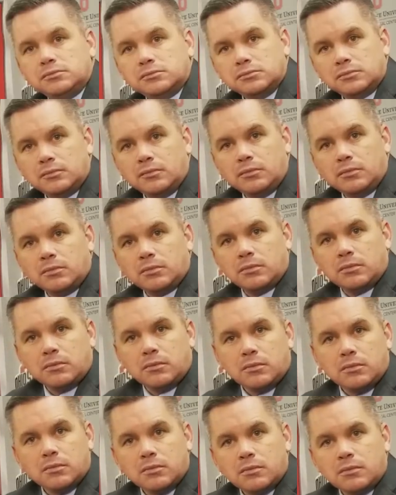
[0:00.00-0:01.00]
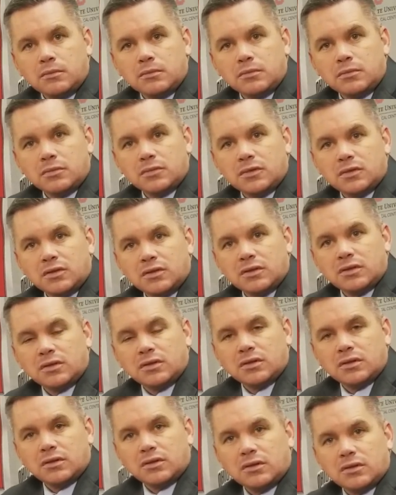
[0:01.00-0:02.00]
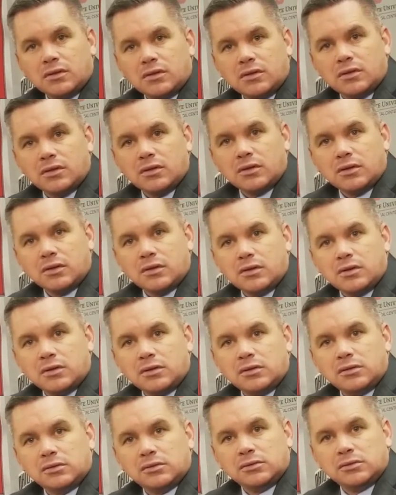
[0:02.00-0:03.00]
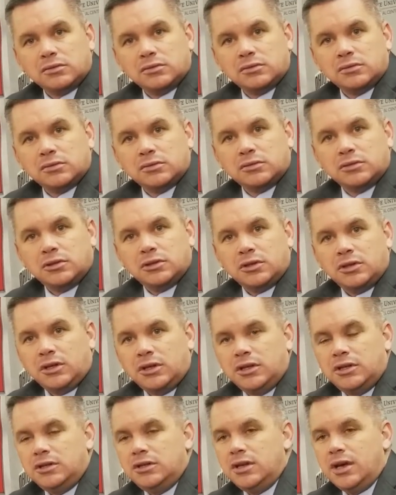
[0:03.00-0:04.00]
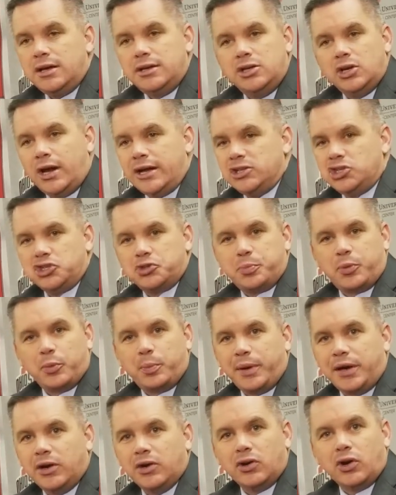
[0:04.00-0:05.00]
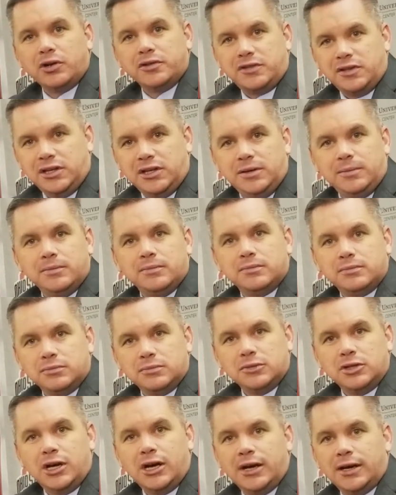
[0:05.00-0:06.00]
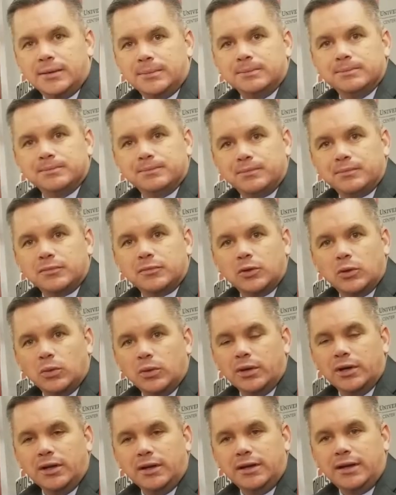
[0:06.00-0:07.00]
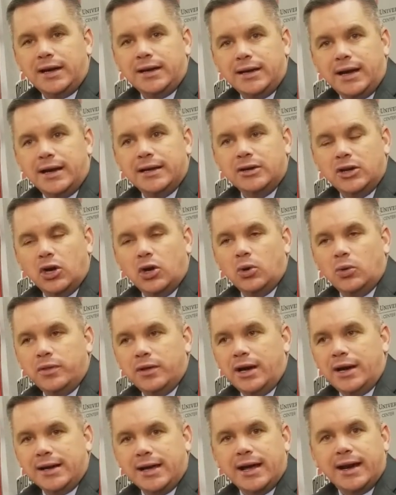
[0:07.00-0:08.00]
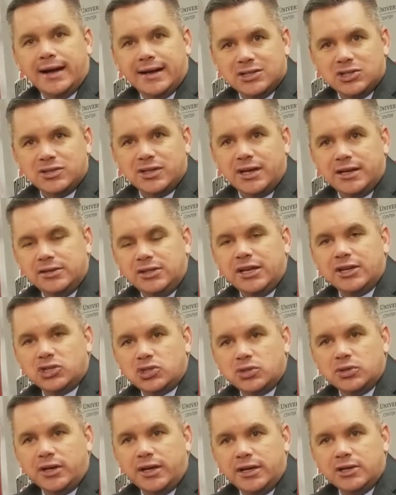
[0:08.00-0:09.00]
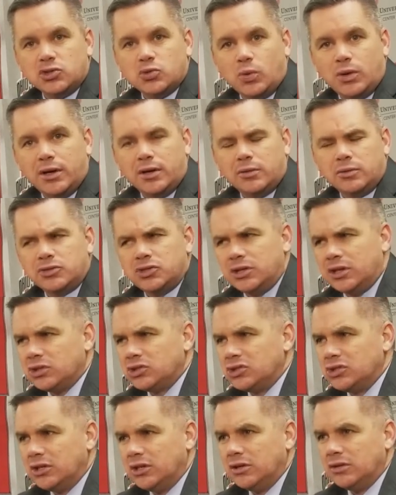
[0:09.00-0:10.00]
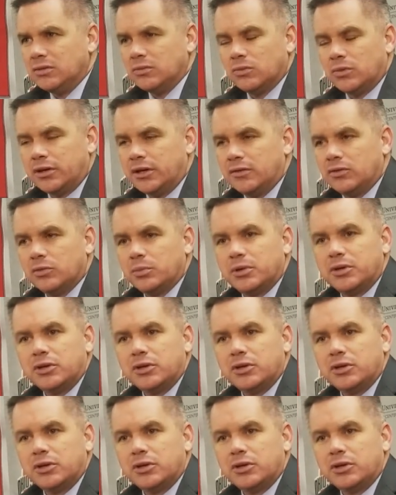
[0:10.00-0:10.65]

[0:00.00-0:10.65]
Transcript: Did you treat this week, this game, as, as a rivalry game? Yeah, I just prepared our team, um, really. I, I, know that I got asked that yesterday Is what Was it yesterday or whenever?